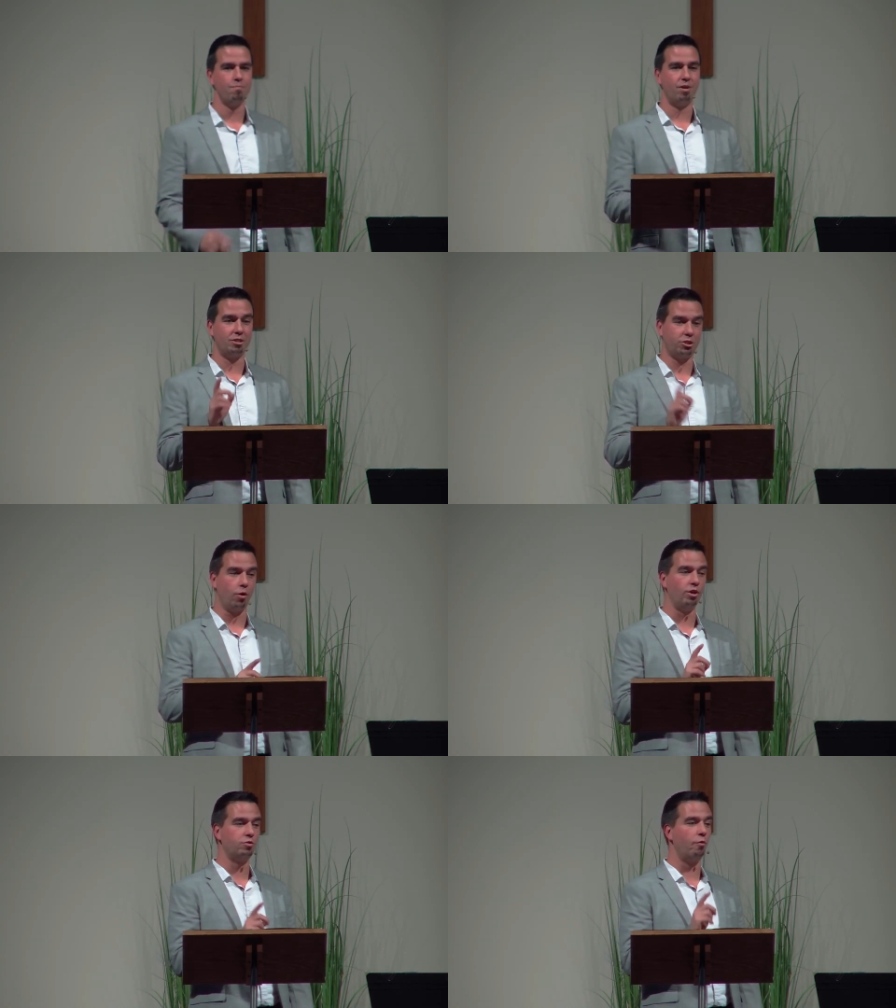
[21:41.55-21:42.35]
But to
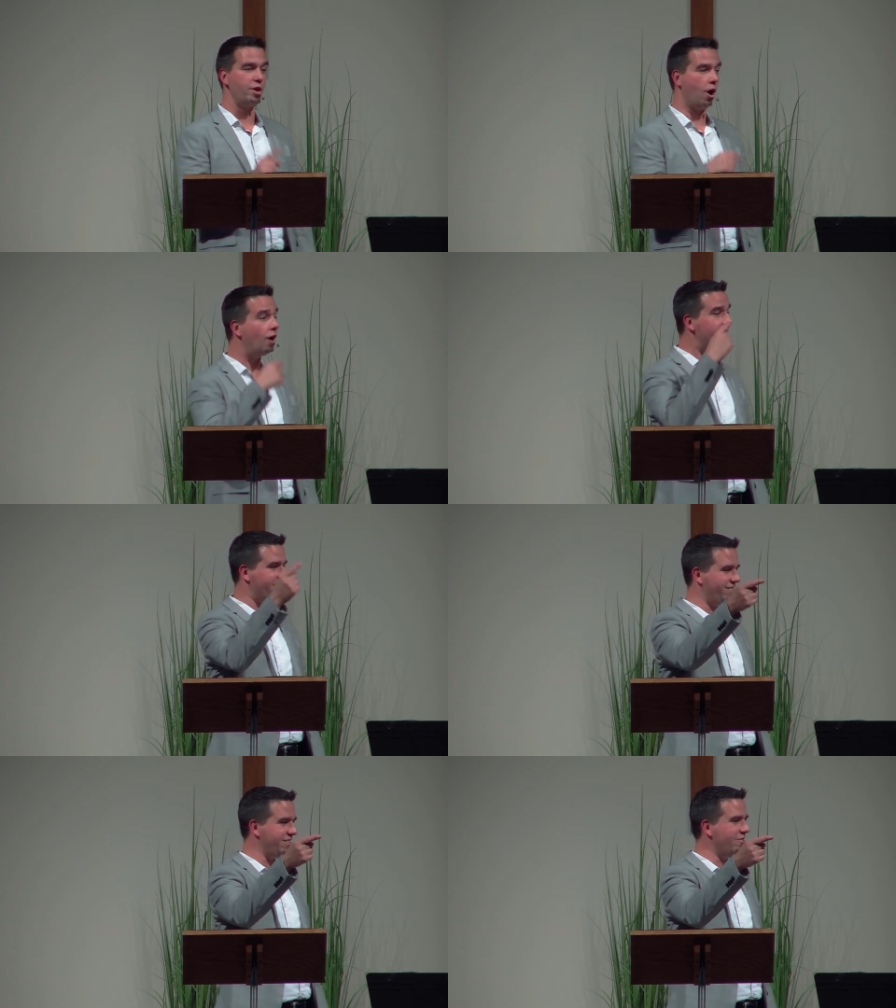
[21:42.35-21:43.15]
show us what we are
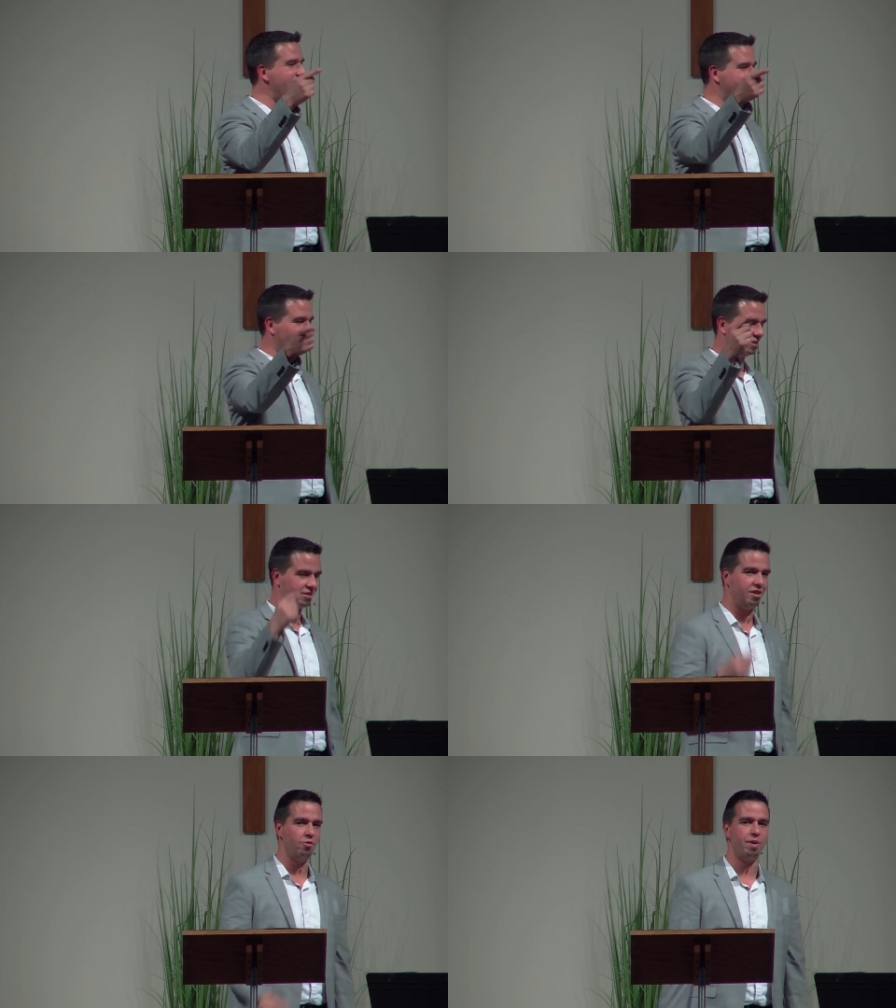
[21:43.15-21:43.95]
to do, he tells us
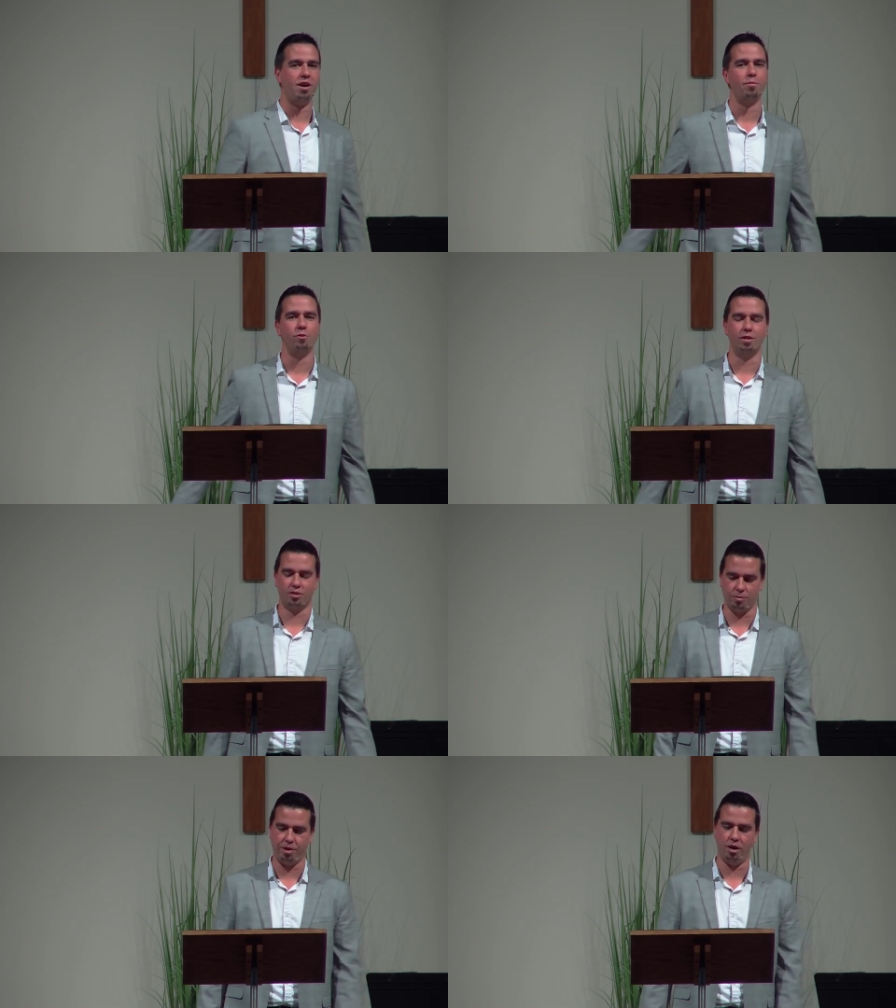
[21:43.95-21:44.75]
another parable, and
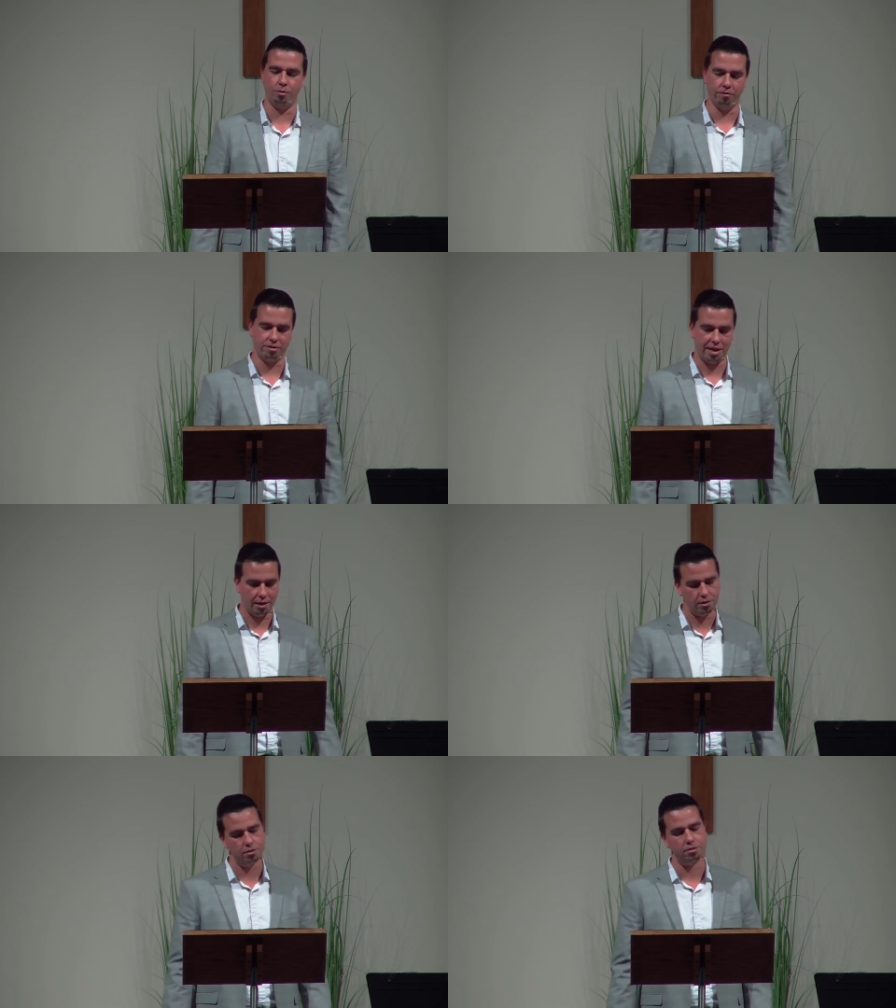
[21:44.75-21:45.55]
it's the parable of the
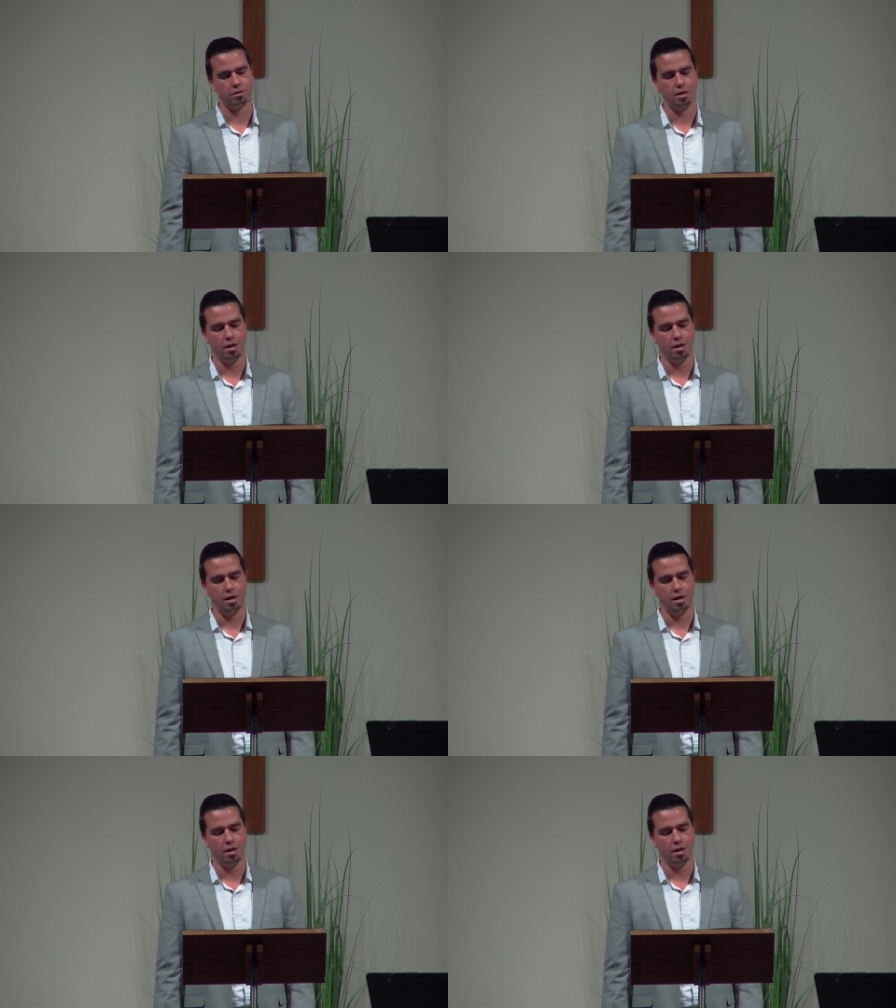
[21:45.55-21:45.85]
talents.